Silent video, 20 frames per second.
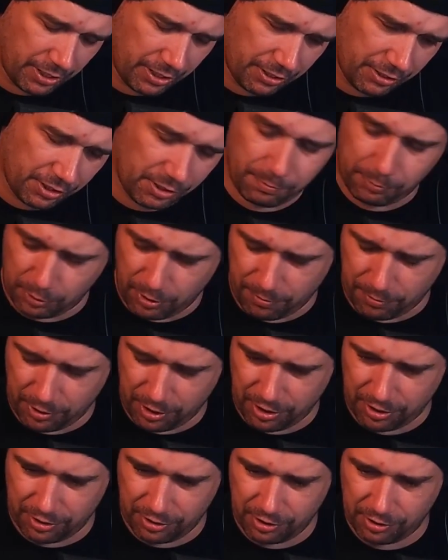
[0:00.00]

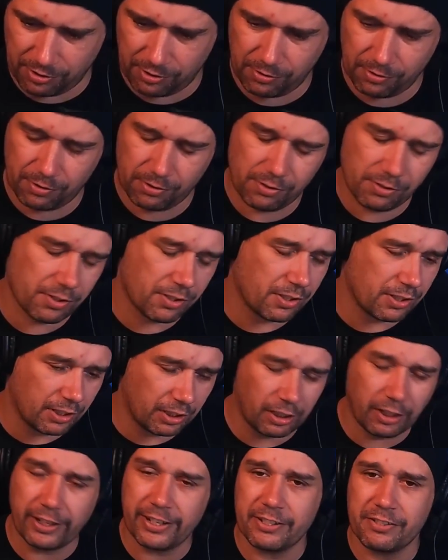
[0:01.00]
subscriptions, the
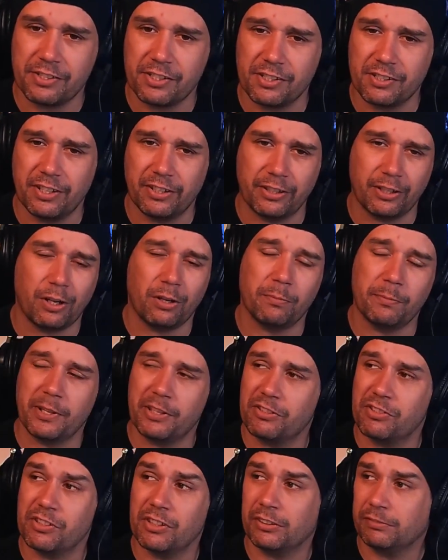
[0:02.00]
likes, and the
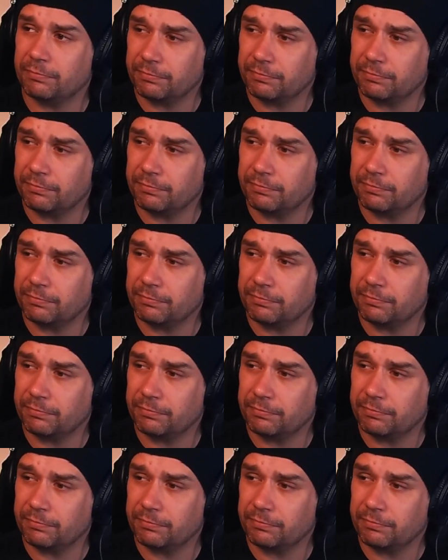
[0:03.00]
comments.